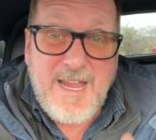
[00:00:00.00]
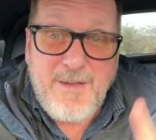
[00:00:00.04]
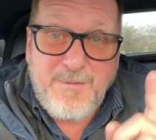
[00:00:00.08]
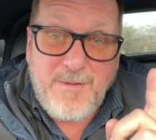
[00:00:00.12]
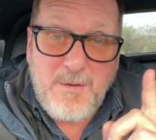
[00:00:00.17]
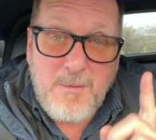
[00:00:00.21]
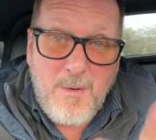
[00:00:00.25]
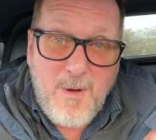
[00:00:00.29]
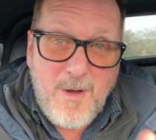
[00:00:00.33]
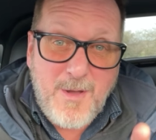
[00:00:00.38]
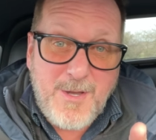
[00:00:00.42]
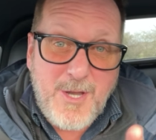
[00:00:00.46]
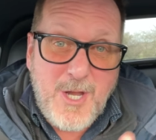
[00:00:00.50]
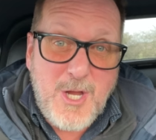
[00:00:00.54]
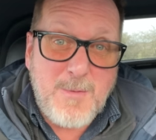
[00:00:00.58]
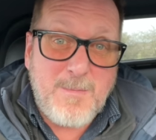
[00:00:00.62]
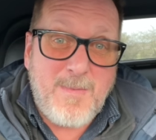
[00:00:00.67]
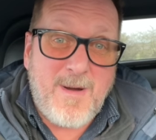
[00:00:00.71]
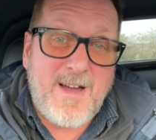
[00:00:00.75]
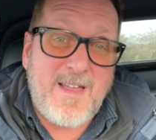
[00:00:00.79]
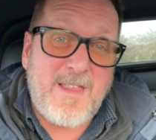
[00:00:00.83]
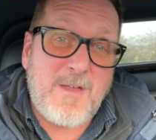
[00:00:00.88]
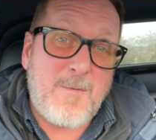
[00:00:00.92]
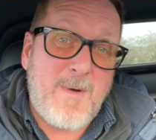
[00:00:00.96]
If you are new,
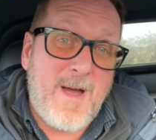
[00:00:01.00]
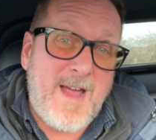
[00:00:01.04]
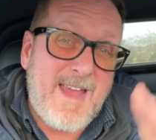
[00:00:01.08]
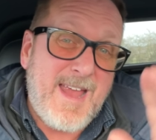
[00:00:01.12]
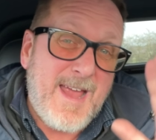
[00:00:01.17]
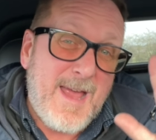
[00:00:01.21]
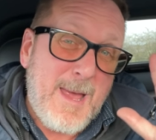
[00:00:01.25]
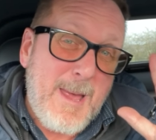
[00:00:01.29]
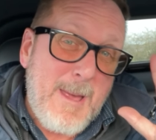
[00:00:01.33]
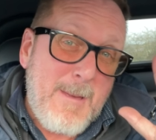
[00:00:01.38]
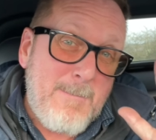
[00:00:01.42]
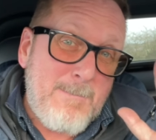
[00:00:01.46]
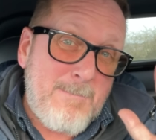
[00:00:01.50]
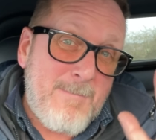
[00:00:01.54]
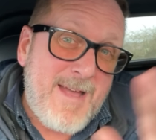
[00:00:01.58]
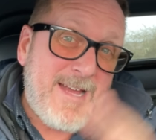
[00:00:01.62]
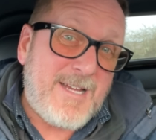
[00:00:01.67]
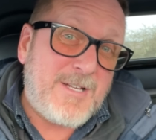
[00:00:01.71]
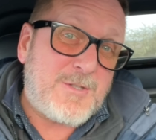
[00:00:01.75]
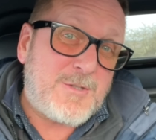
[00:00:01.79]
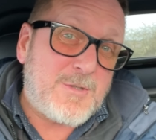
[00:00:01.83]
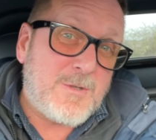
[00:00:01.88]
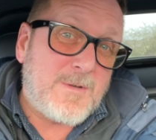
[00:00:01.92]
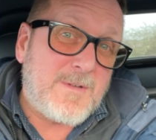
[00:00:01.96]
by the way,
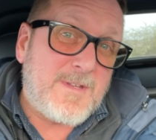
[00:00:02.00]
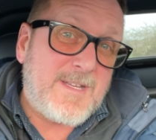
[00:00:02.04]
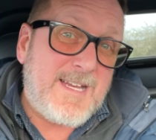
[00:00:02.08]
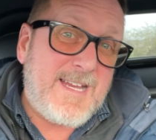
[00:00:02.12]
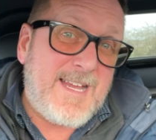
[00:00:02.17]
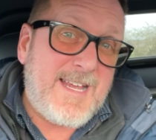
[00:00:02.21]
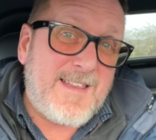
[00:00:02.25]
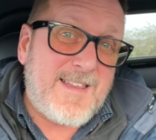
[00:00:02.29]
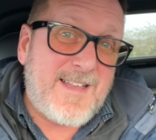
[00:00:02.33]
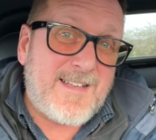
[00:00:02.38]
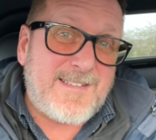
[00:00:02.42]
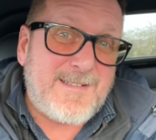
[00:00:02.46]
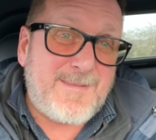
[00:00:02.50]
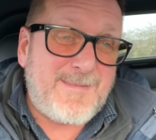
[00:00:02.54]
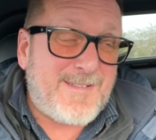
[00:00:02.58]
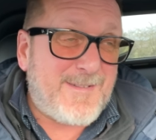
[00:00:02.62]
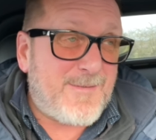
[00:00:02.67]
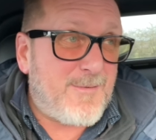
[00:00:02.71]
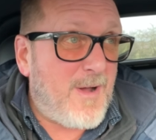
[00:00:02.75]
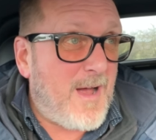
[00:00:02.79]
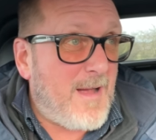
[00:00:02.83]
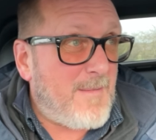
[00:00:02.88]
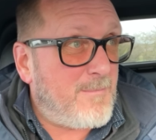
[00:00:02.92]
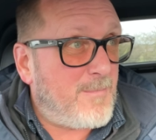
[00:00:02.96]
make sure that you hit that
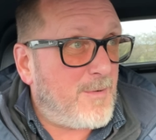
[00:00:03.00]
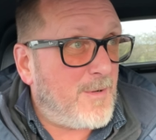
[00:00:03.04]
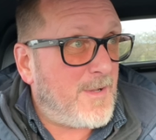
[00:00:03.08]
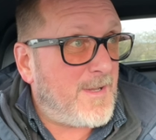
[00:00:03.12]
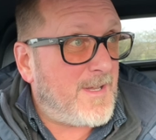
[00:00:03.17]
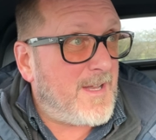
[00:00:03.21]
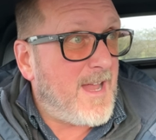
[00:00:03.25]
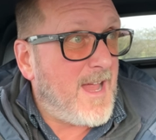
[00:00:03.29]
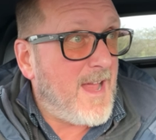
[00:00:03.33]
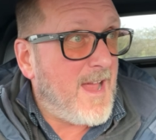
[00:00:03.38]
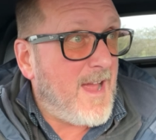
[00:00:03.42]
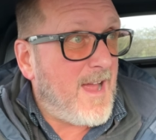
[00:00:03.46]
subscribe button